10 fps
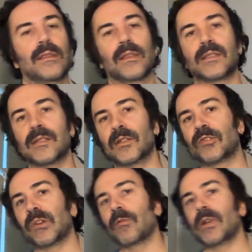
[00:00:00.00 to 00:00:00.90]
steel
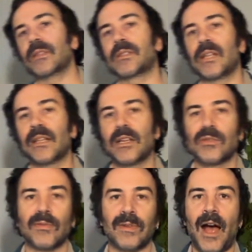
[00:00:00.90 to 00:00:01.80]
string ones, because I think they
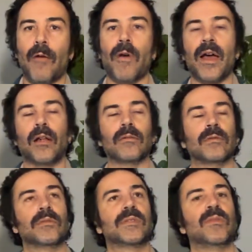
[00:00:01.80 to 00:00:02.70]
do flat
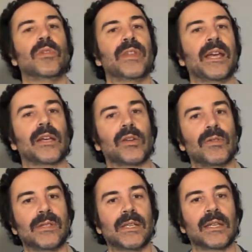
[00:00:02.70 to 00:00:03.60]
wounds for their
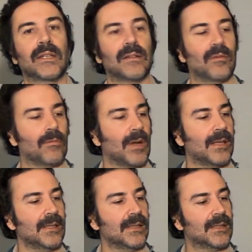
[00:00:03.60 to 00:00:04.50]
acoustic
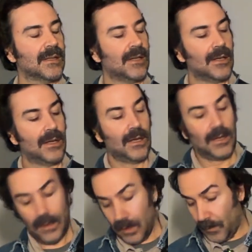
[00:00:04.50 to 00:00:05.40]
ones.
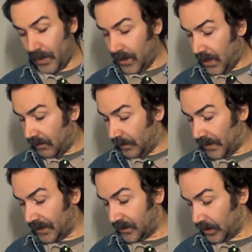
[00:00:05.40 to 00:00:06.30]
But yeah,
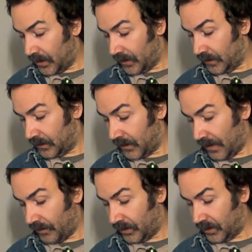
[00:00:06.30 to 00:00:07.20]
replace those.
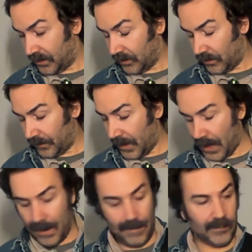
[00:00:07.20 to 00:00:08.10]
That was
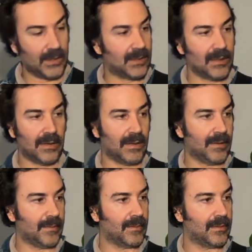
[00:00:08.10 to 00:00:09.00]
just a